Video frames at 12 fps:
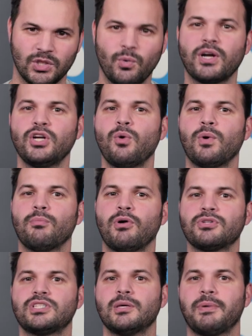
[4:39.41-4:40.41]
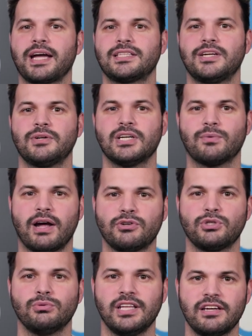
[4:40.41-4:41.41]
You want to know where most of the bacteria
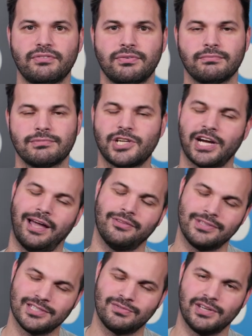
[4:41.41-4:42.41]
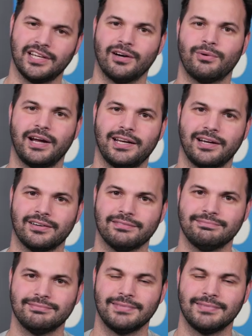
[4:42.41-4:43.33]
around you live? Check out this video right here.